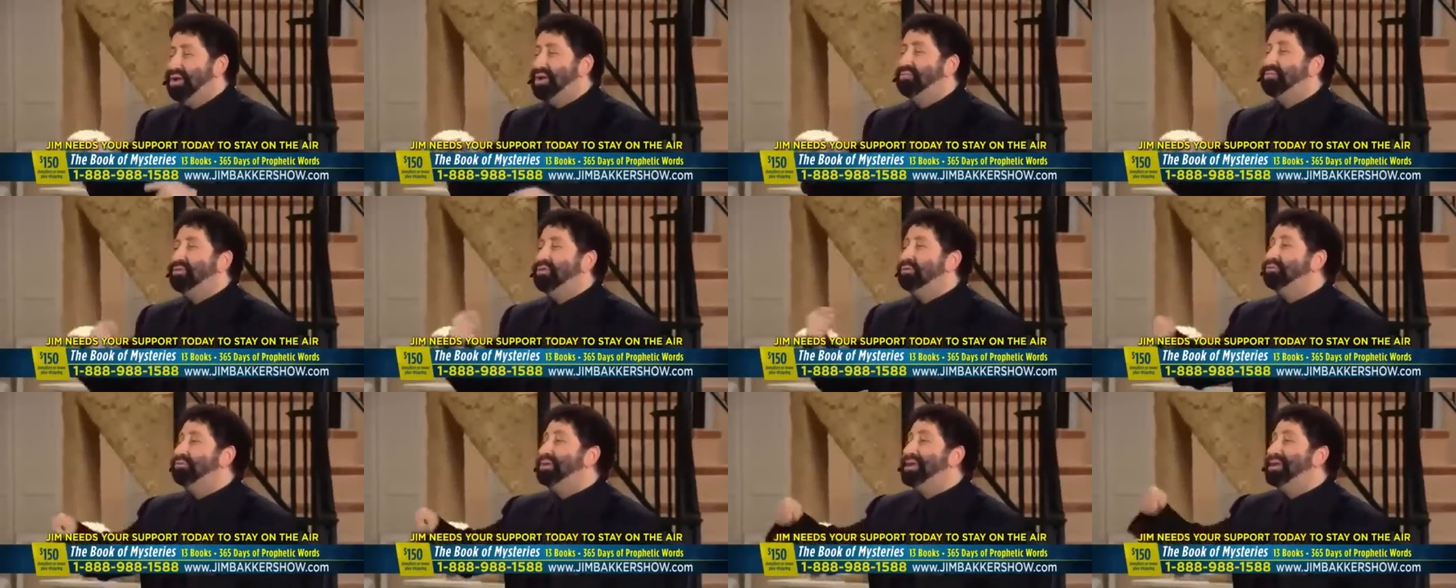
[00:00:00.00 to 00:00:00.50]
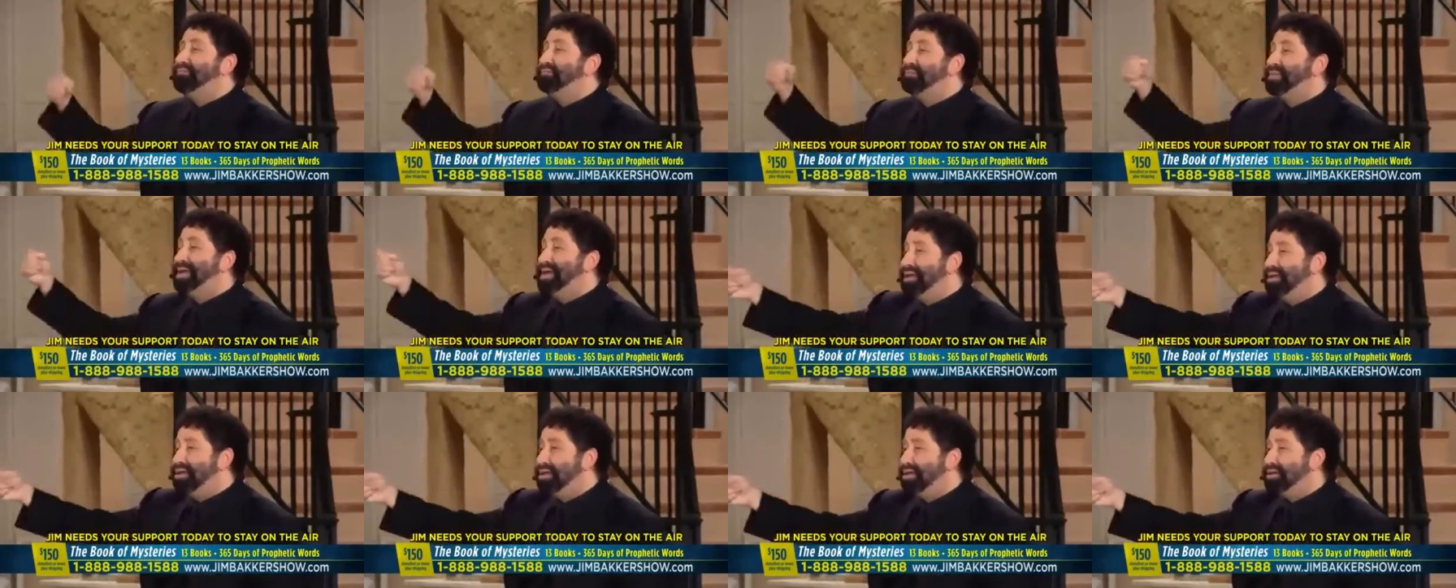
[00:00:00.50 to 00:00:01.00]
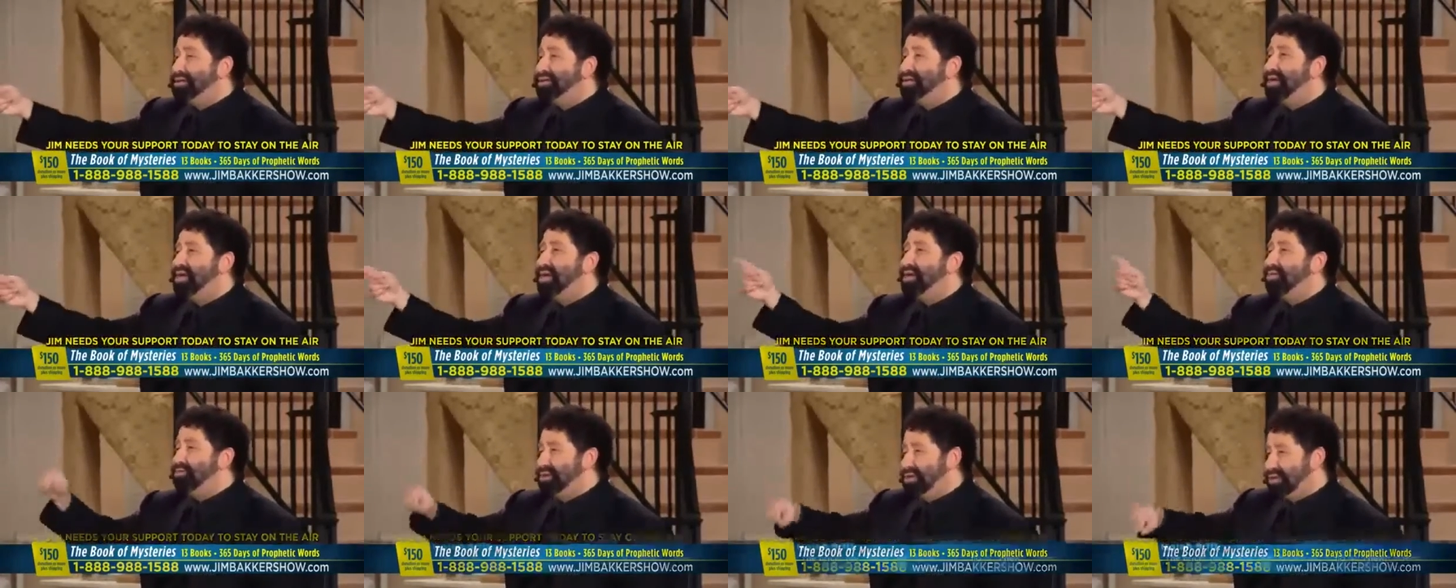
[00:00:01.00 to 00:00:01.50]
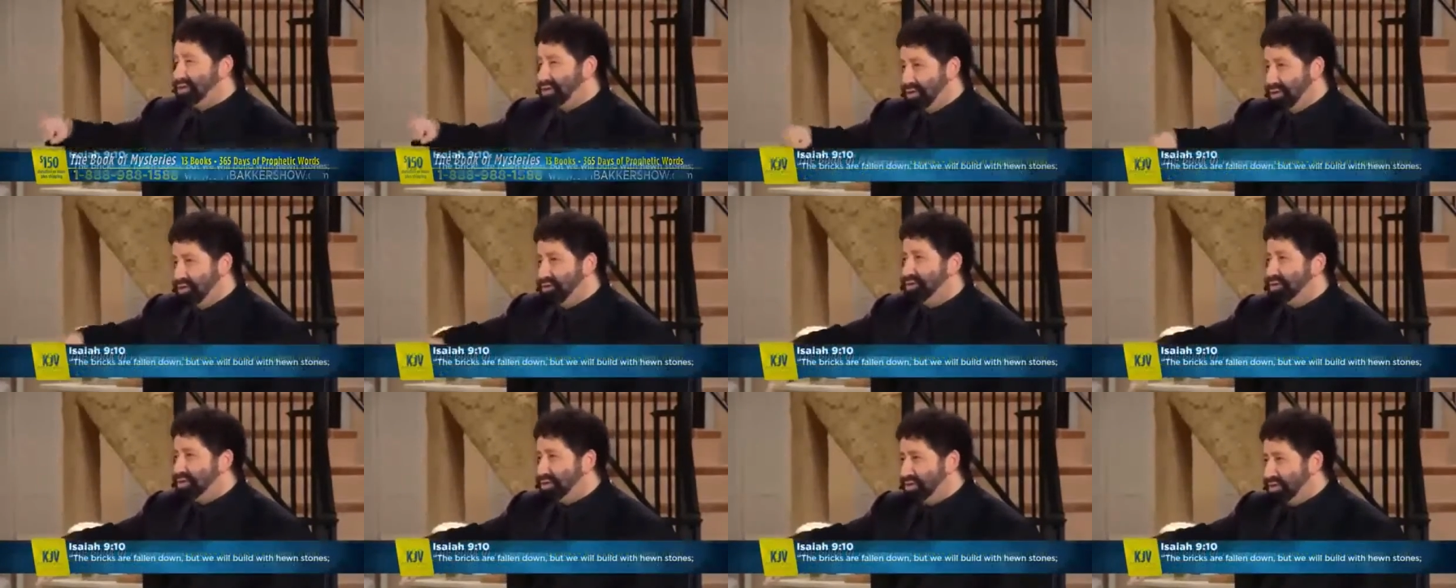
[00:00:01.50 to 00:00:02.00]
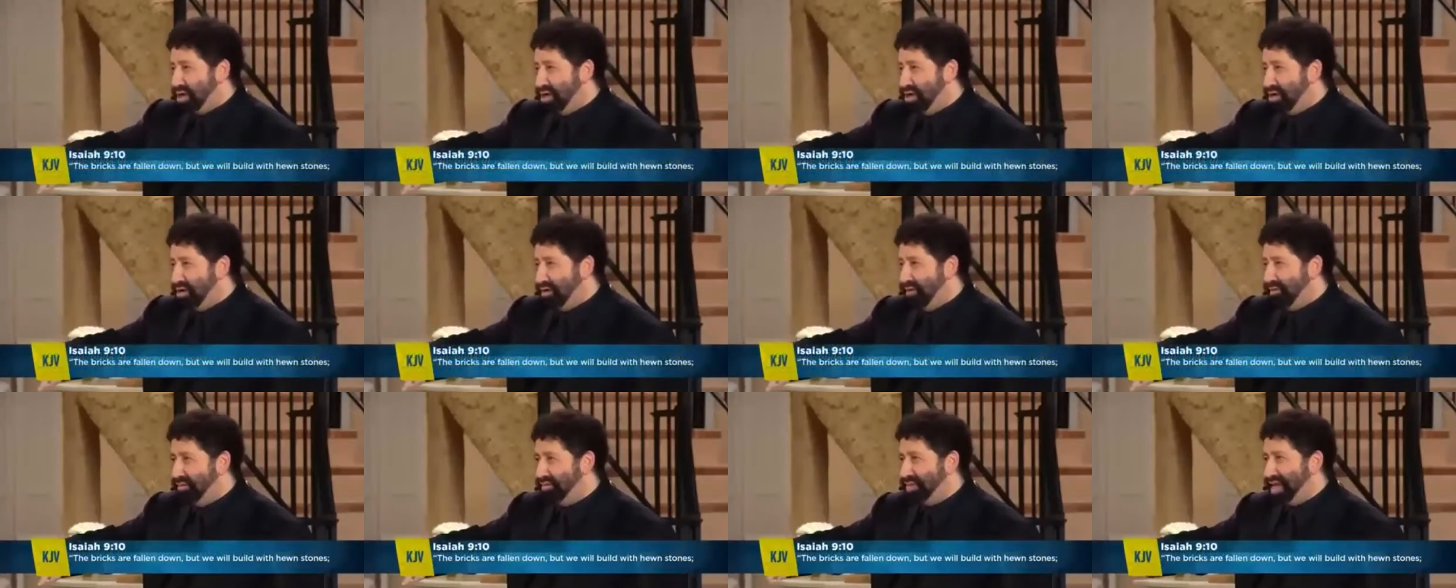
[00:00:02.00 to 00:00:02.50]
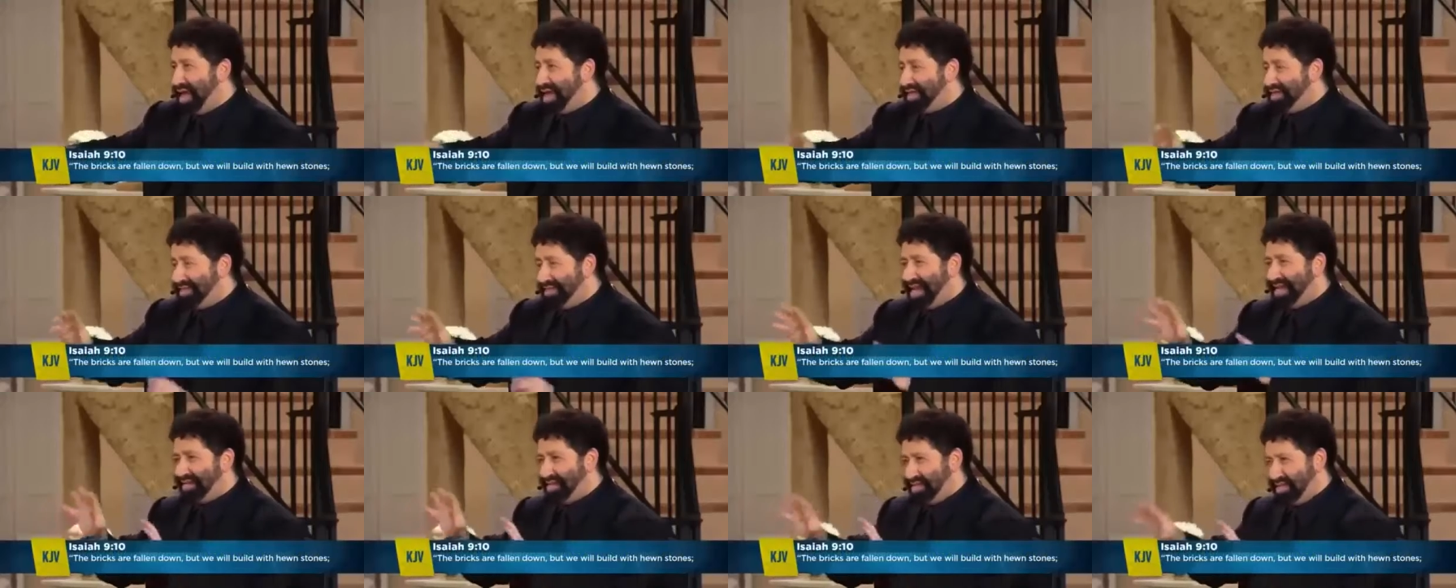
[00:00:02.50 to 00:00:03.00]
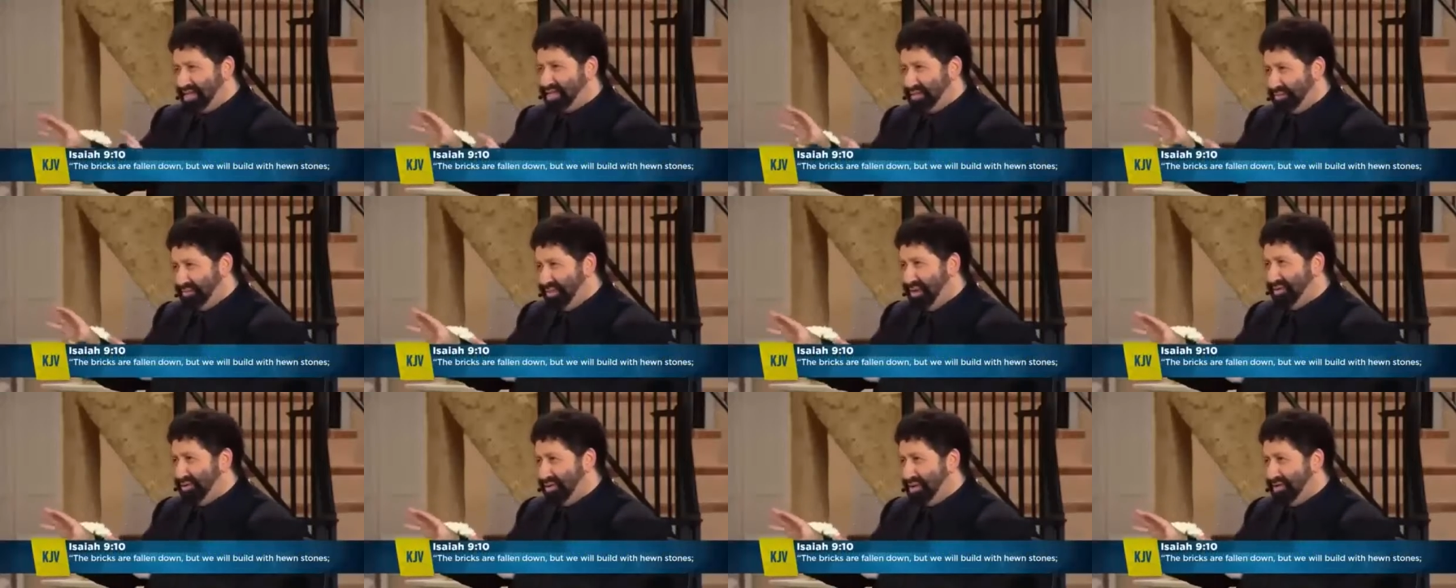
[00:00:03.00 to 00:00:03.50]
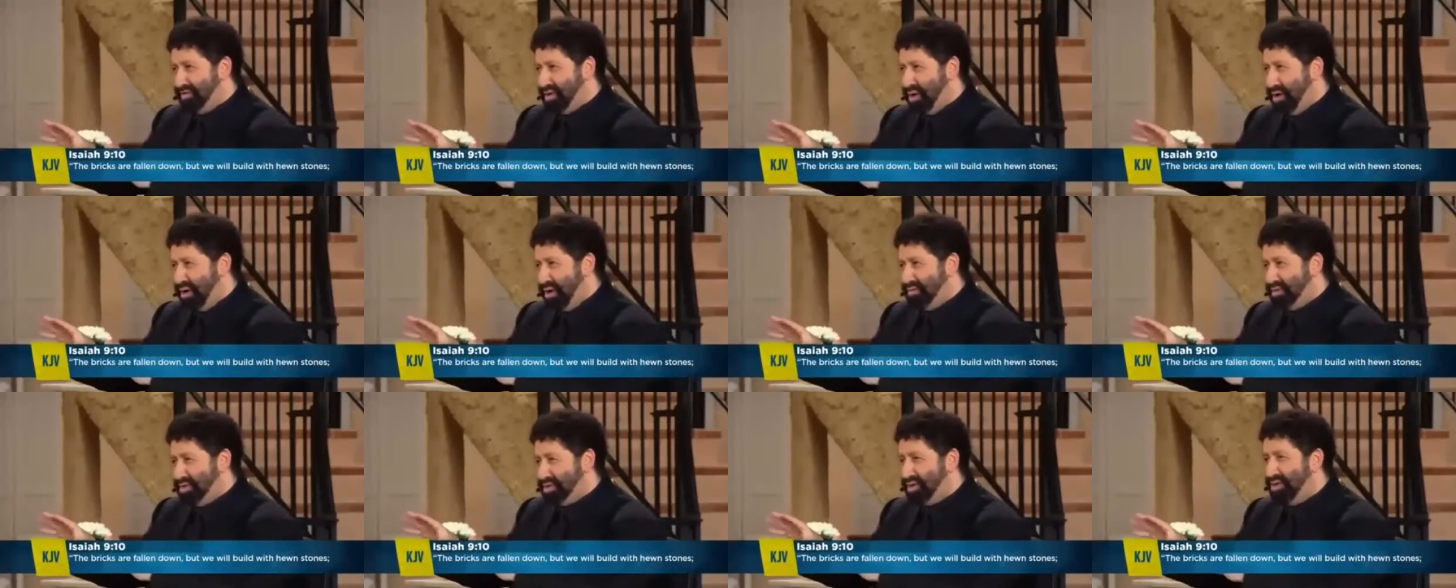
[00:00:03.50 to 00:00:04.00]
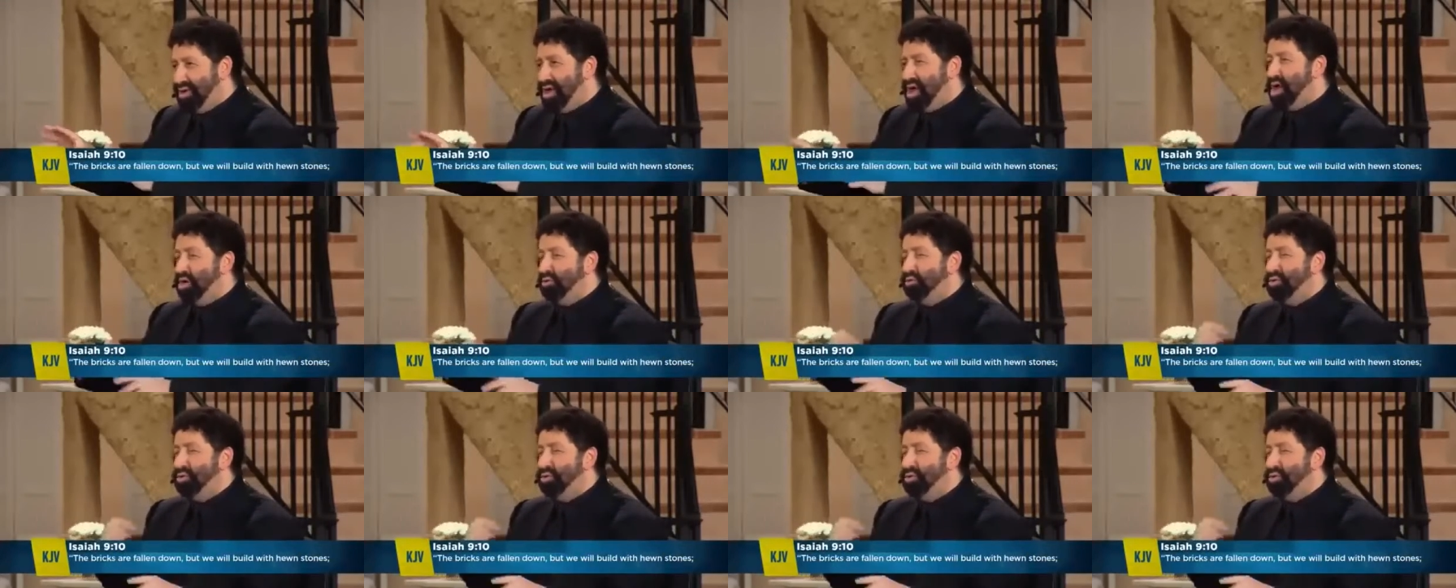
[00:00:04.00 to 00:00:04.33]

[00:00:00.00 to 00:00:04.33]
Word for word: We will rebuild with hewn stone. That's the spirit of the Harbinger.